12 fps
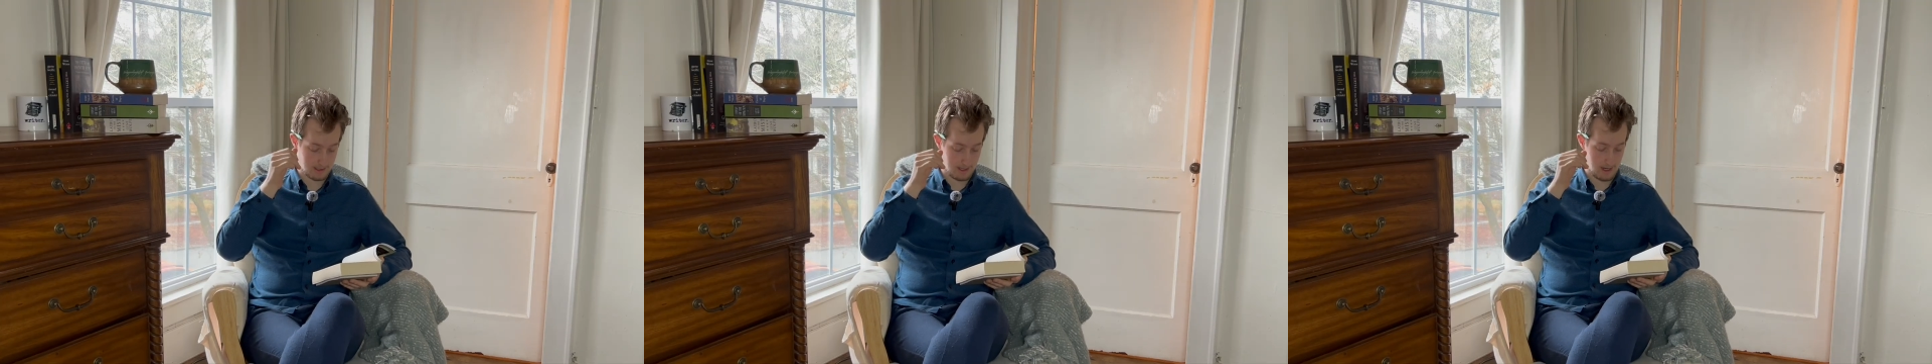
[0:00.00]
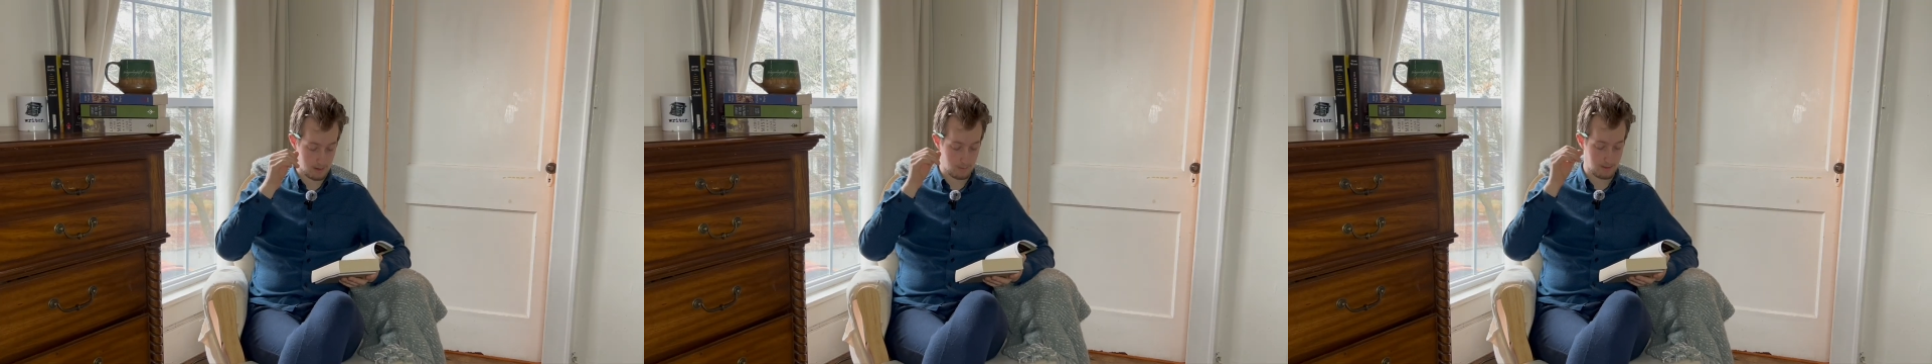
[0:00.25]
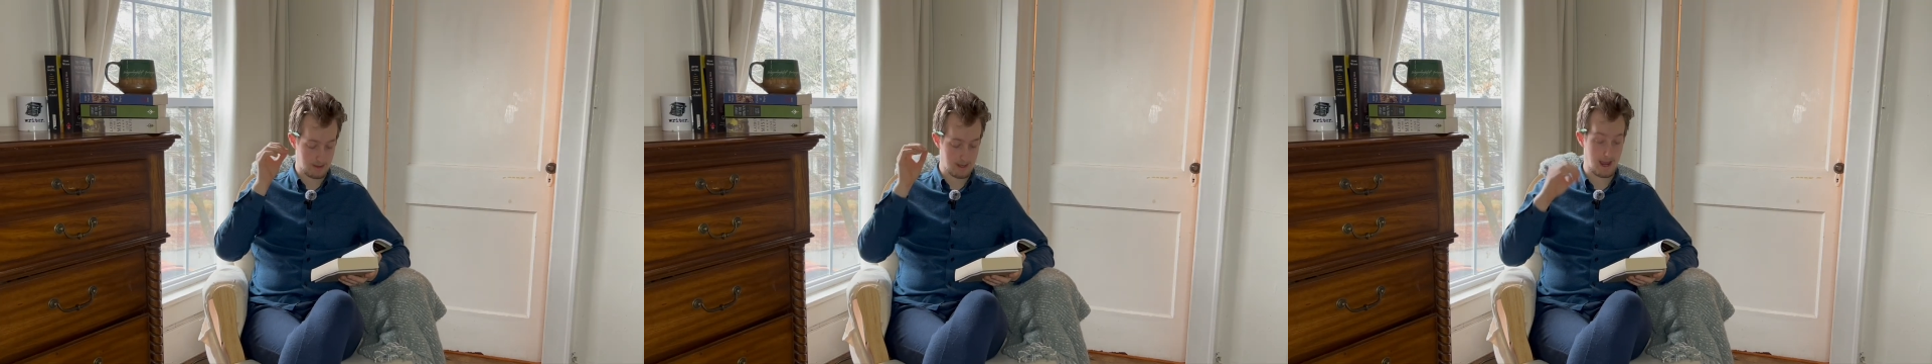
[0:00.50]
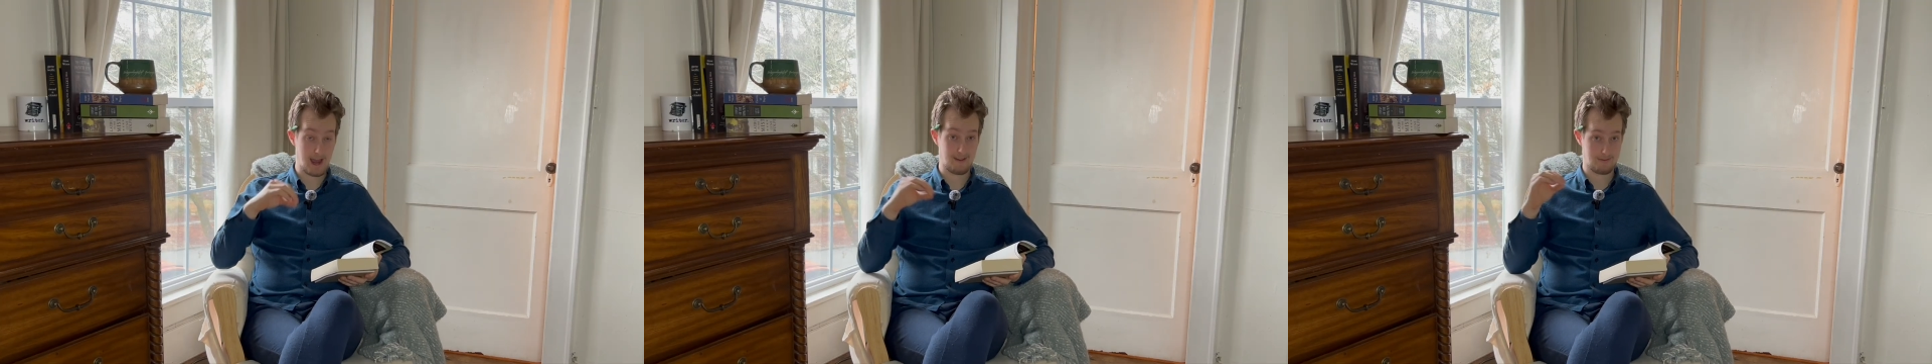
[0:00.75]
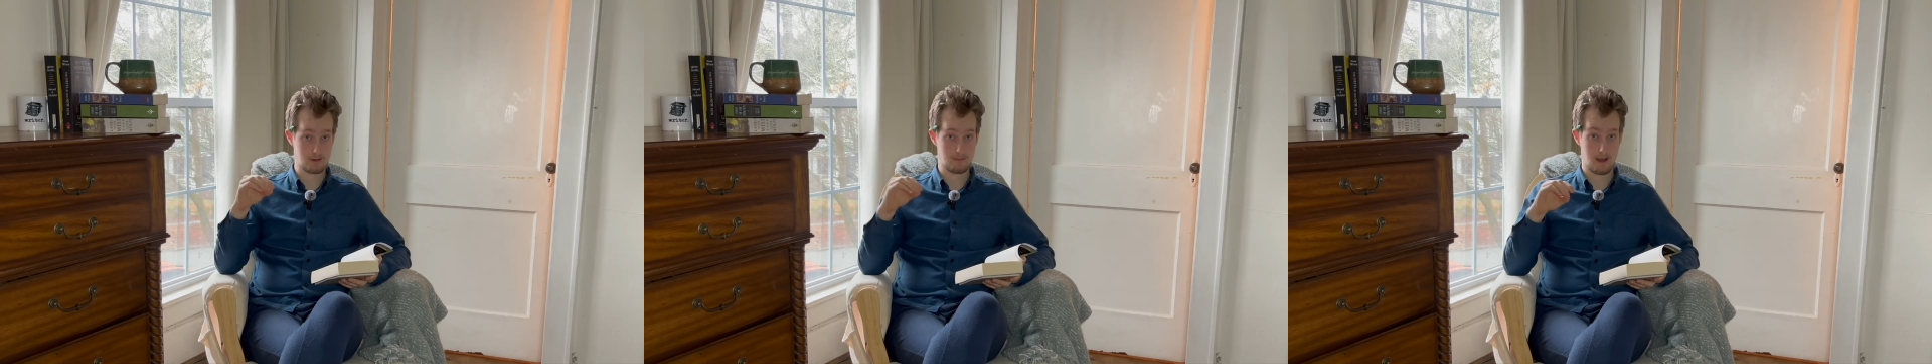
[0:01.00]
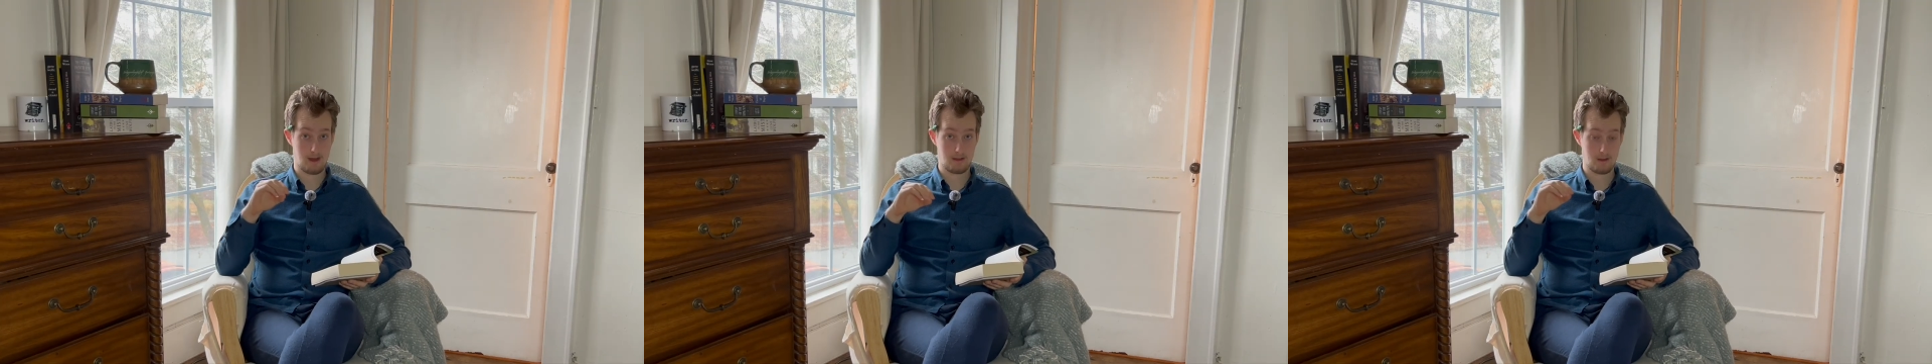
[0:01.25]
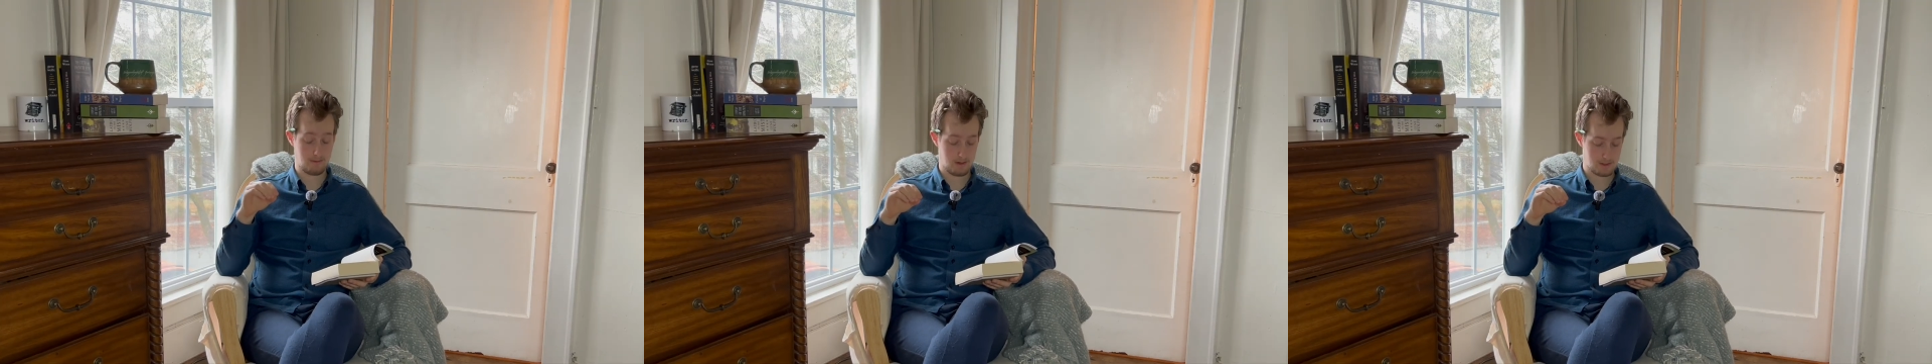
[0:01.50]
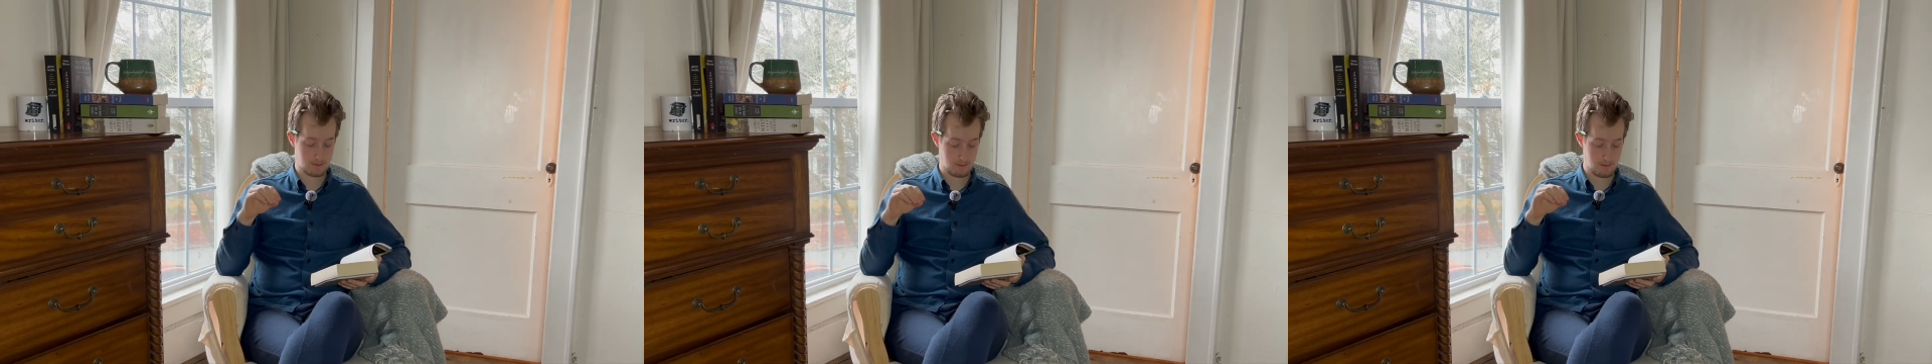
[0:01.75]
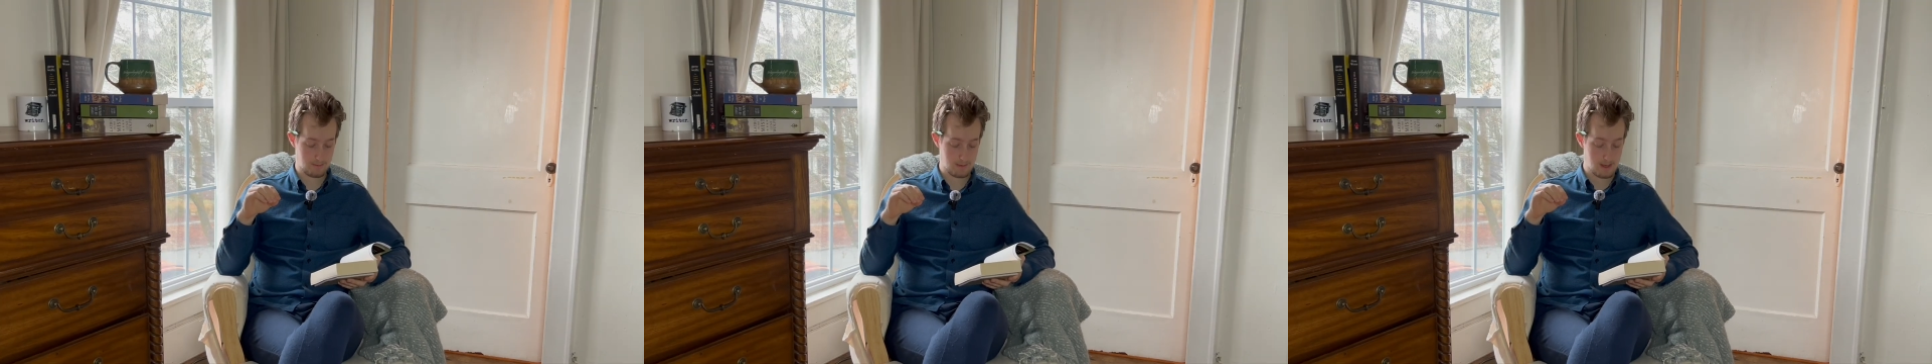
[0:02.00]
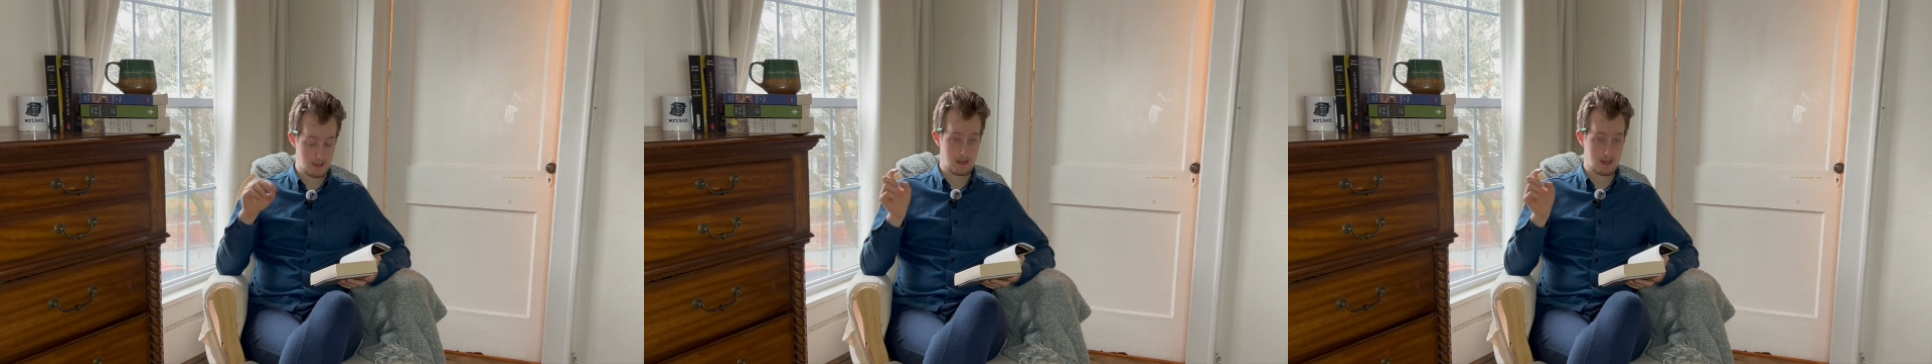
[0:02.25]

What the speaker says: account with the aftermath of our swim.